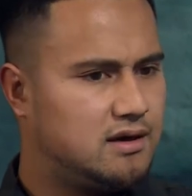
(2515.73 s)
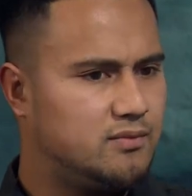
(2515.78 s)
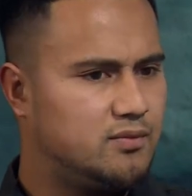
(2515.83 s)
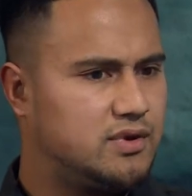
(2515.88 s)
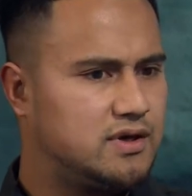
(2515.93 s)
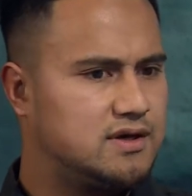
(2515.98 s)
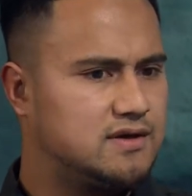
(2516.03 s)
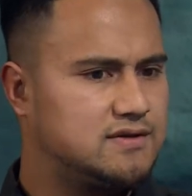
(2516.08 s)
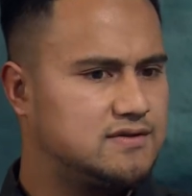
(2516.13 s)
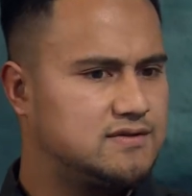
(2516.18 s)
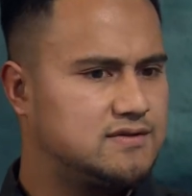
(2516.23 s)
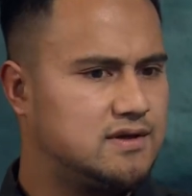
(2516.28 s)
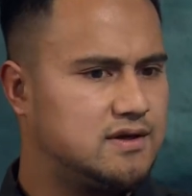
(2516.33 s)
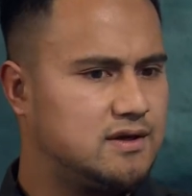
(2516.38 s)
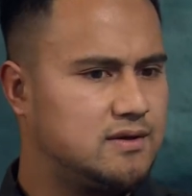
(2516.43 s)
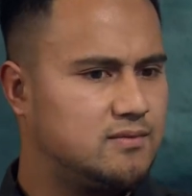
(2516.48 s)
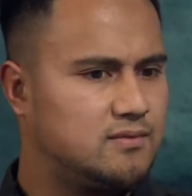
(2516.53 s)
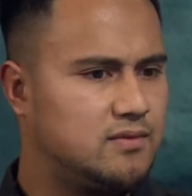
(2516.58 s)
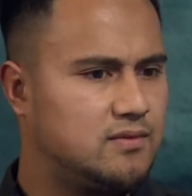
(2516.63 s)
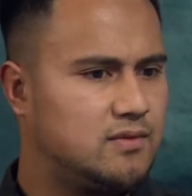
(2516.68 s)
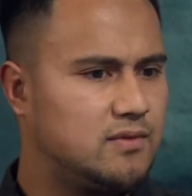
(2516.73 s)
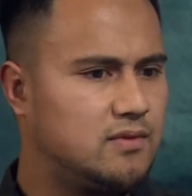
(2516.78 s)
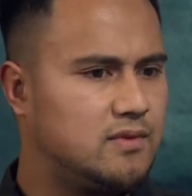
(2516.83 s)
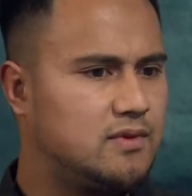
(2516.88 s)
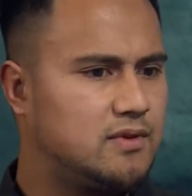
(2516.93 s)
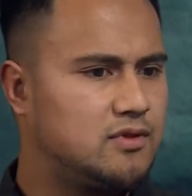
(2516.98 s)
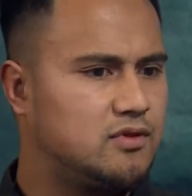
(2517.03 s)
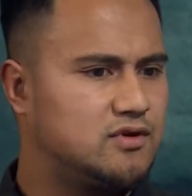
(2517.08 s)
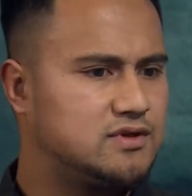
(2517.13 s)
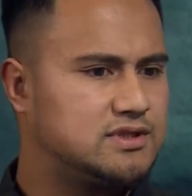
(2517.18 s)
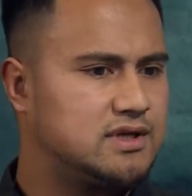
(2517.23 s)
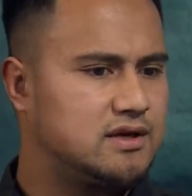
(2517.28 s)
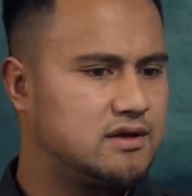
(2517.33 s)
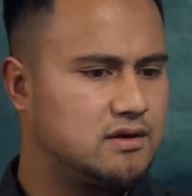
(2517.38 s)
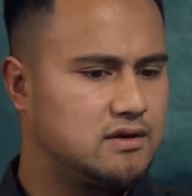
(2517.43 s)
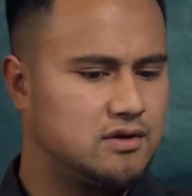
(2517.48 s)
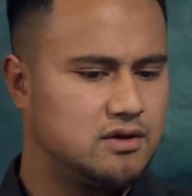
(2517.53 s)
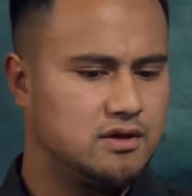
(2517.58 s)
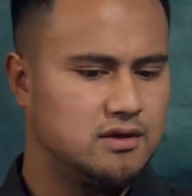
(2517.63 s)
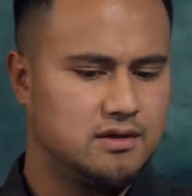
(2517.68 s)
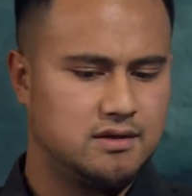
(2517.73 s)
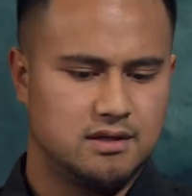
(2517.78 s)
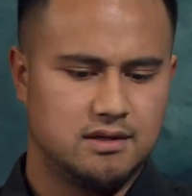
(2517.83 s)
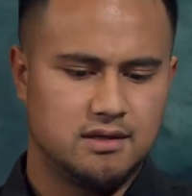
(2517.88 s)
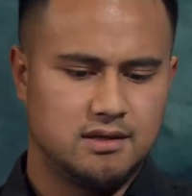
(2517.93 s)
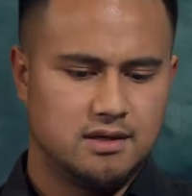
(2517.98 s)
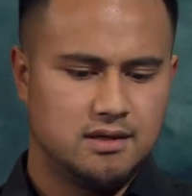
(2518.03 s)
because there's a good